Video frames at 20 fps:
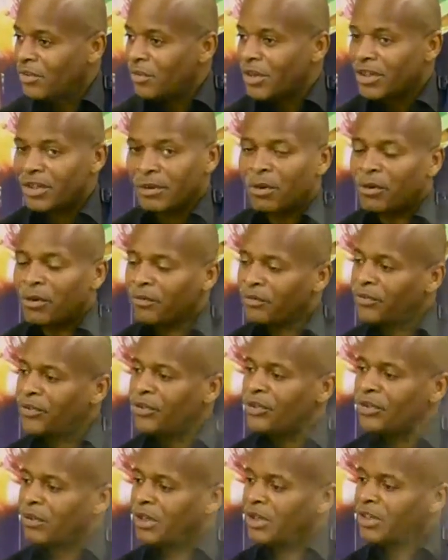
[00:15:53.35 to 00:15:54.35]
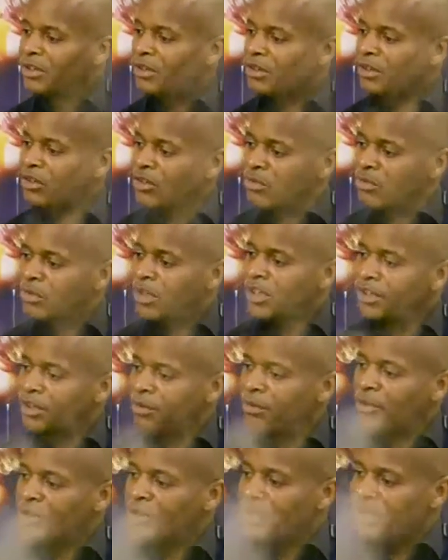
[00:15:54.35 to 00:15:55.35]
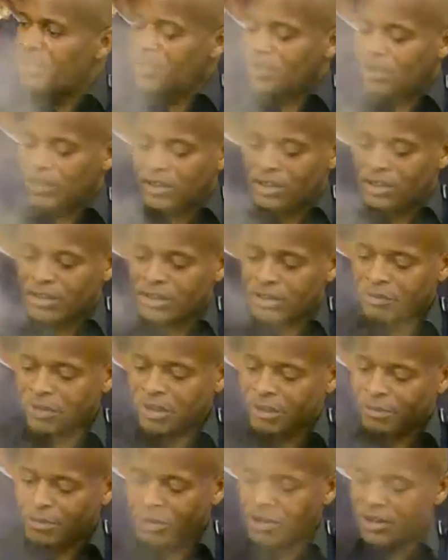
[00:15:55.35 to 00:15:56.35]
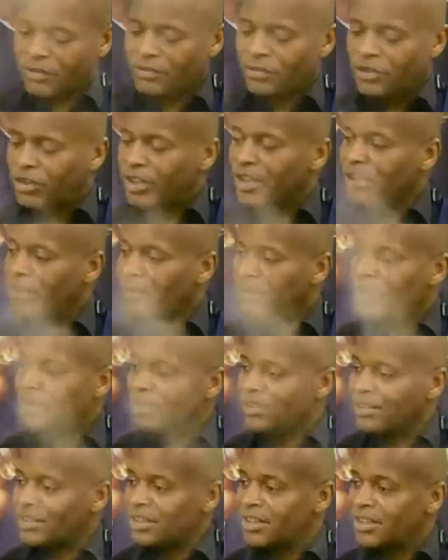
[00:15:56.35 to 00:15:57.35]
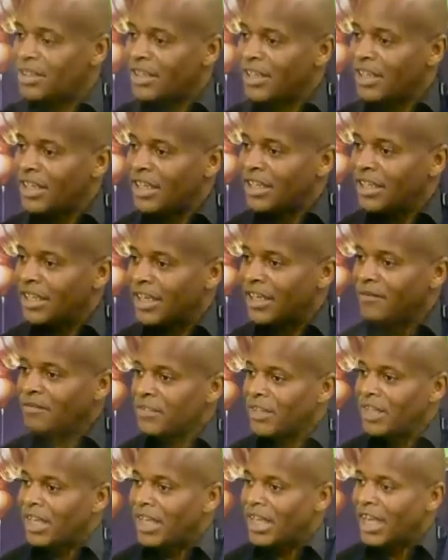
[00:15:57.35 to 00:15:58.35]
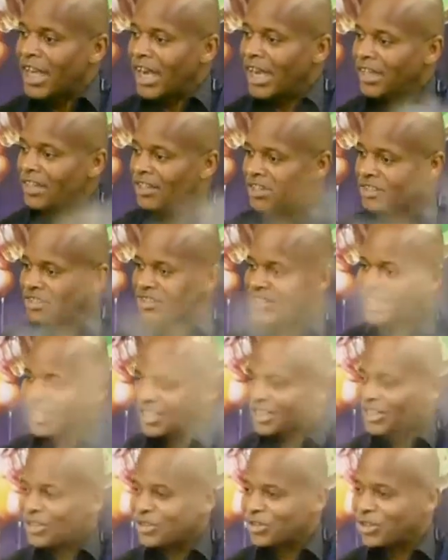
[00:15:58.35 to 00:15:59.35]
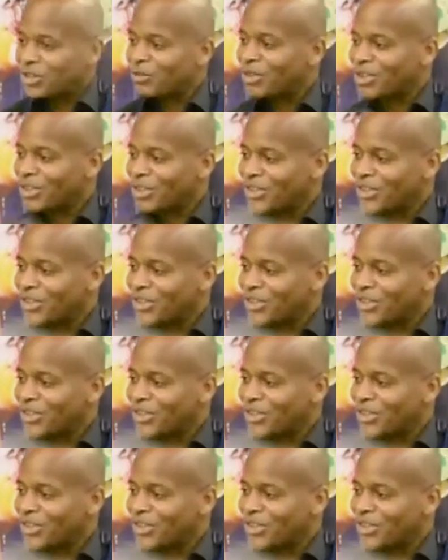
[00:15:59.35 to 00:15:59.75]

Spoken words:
When you put food, when you put your food in your pot, and it doesn't taste so good, what do?